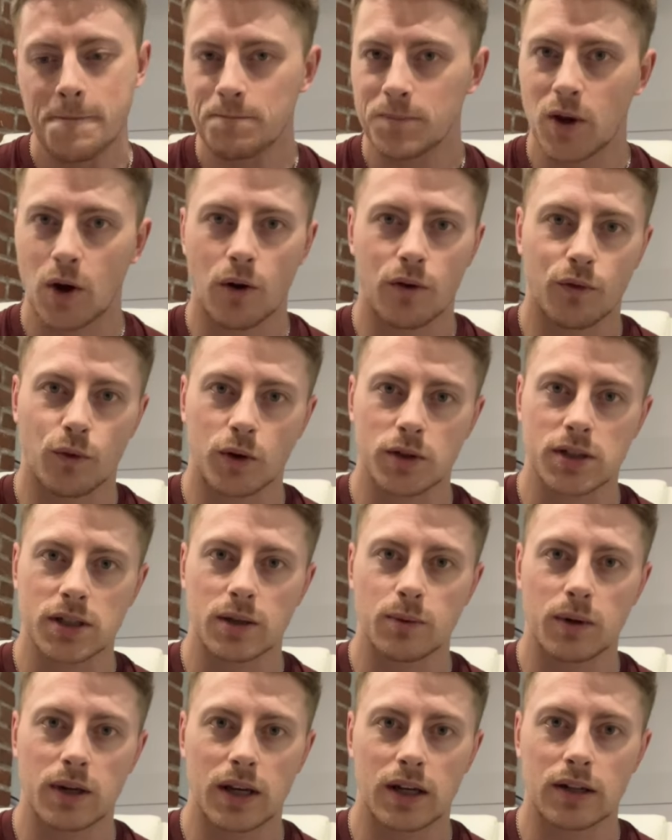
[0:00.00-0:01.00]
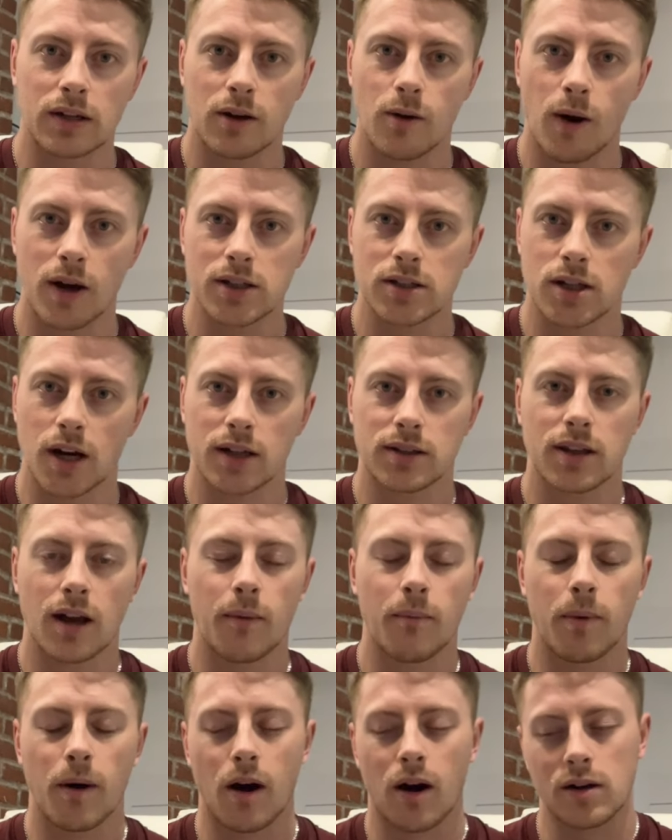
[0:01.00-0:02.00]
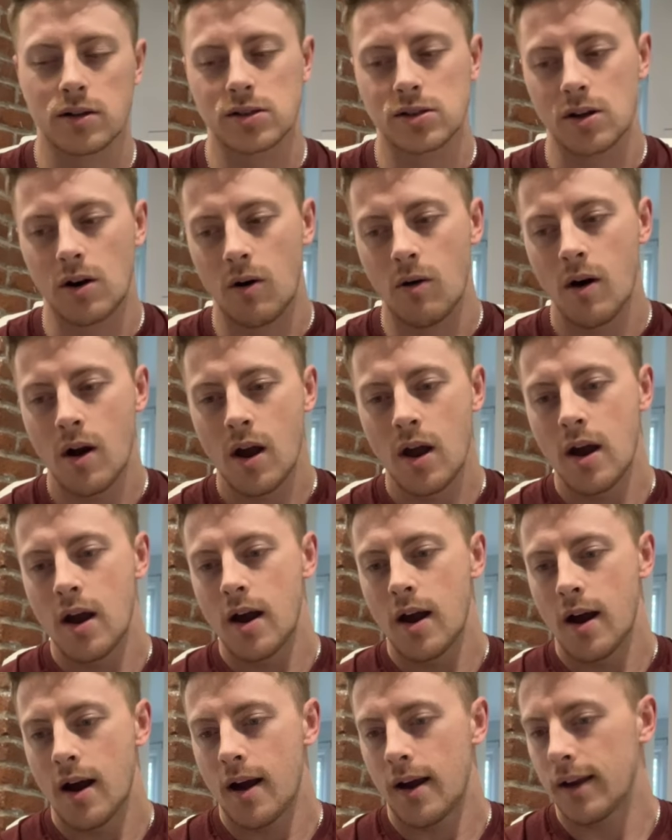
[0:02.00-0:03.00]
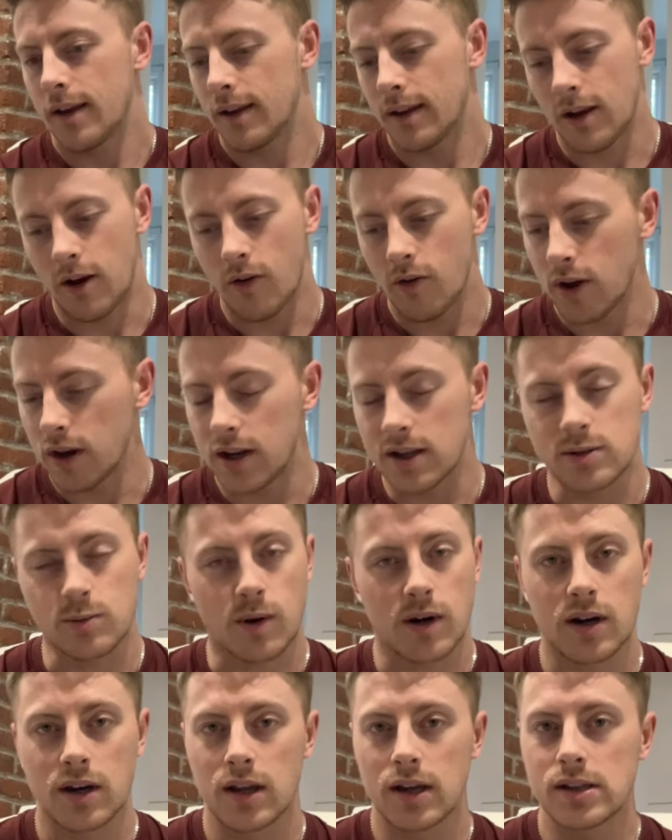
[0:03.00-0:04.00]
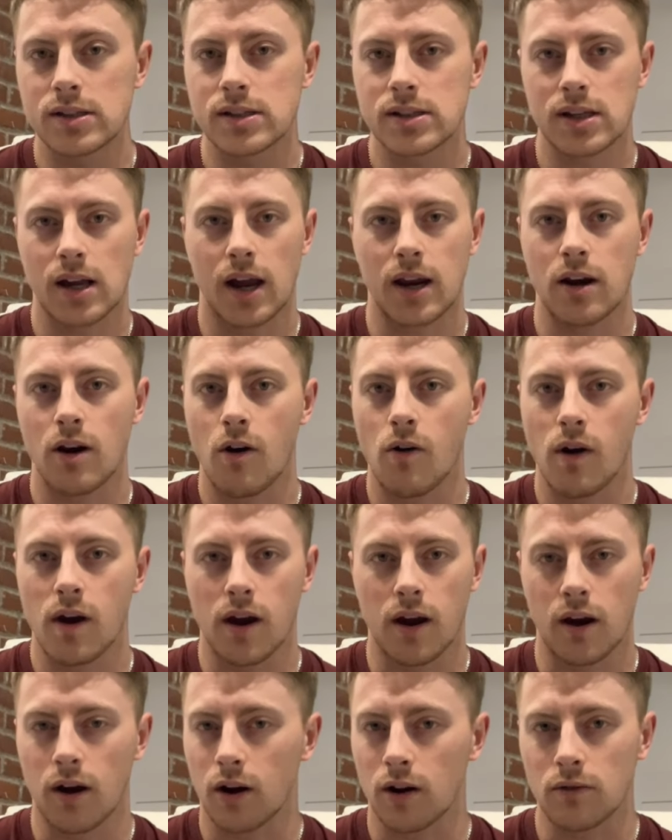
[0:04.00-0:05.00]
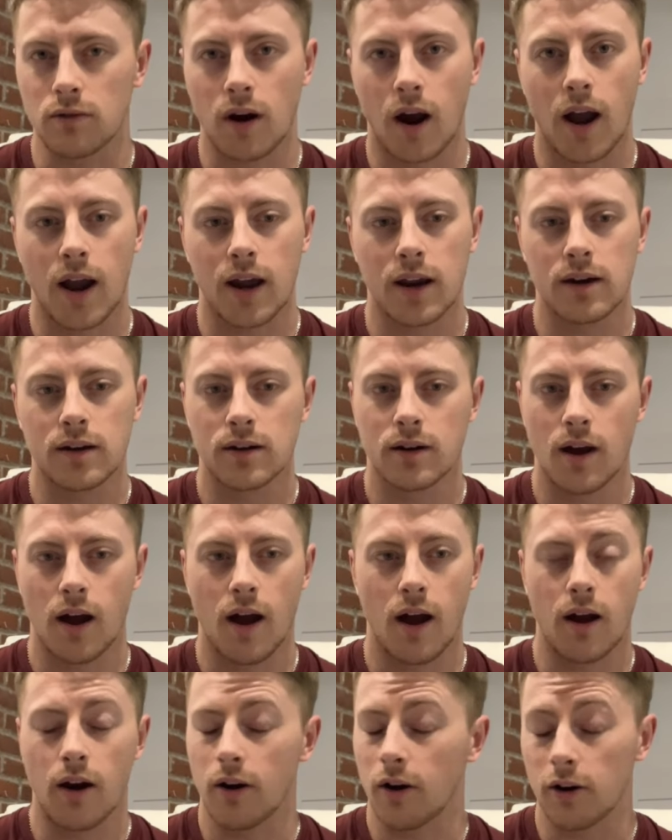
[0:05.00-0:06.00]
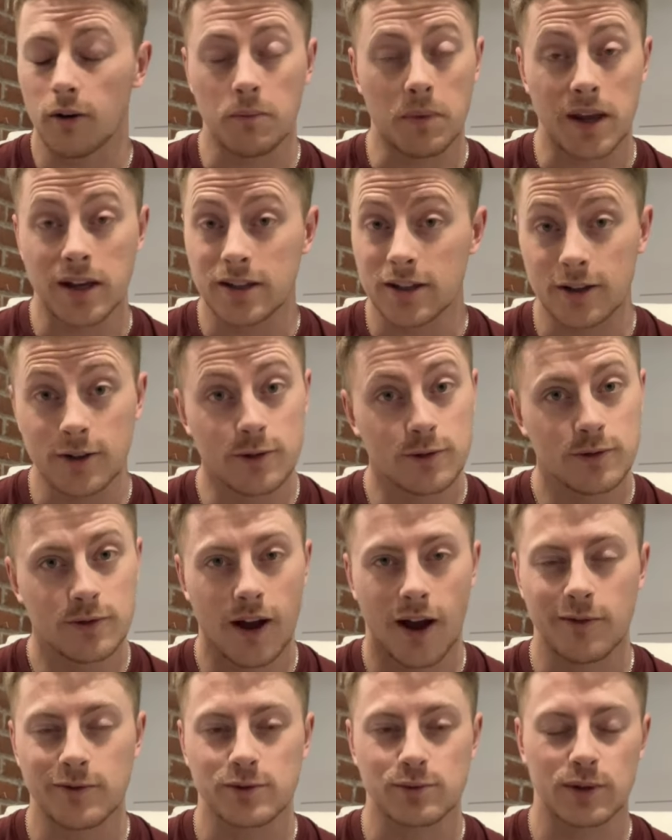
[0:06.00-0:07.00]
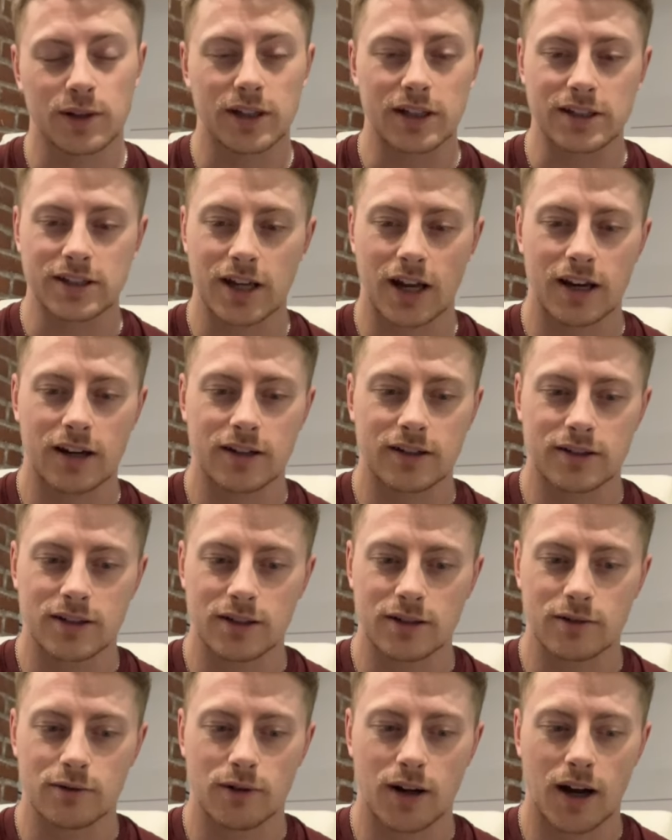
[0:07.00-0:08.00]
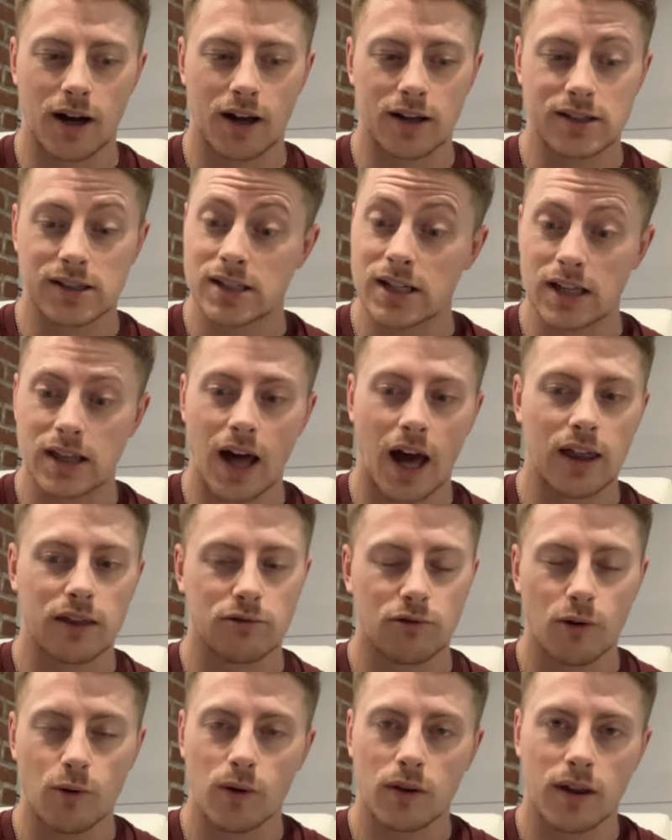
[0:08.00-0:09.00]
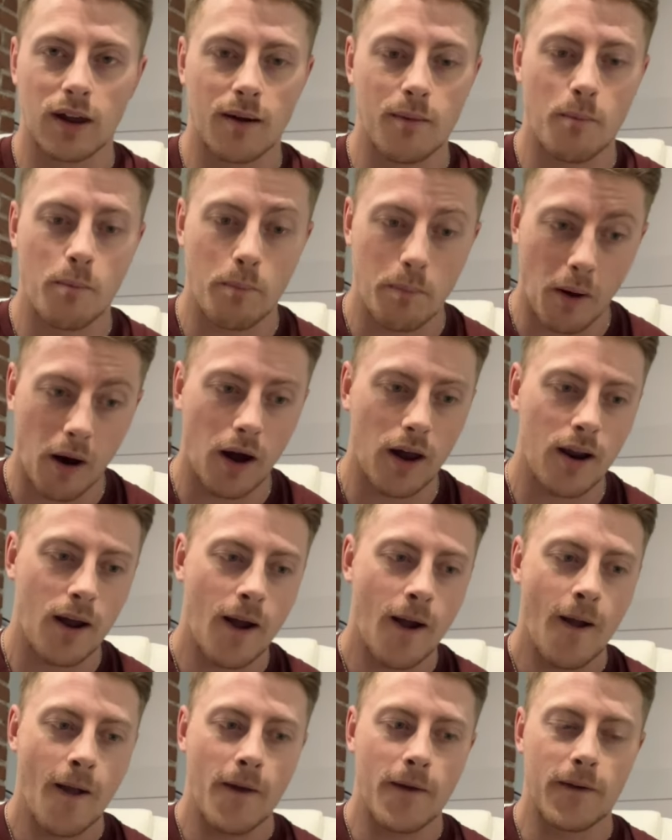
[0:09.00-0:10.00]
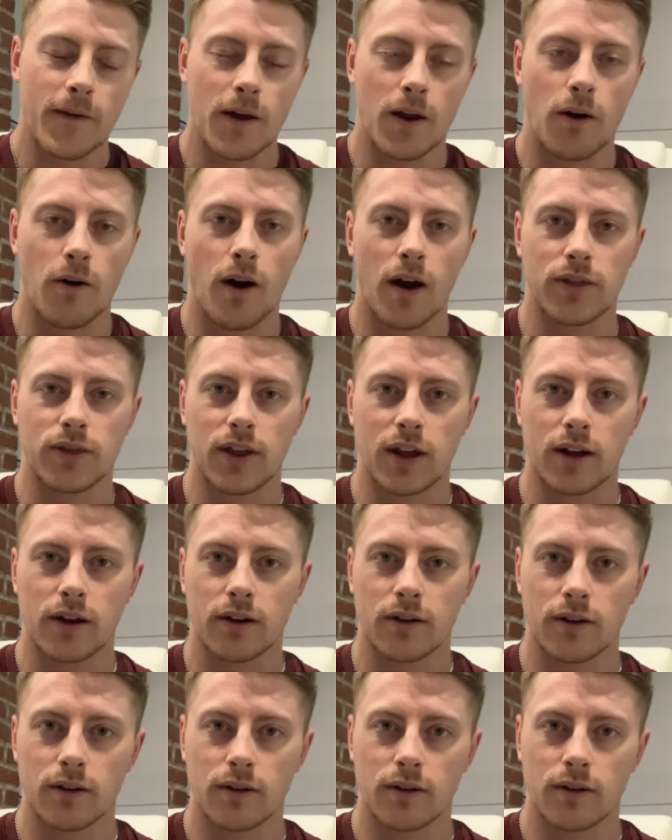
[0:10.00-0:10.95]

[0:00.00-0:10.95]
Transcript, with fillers: you know unfortunately we didn't quite check that box so you know it is what it is i know it hurt ryan uh, hurt me too i was really excited to uh, see that through with him but you know i think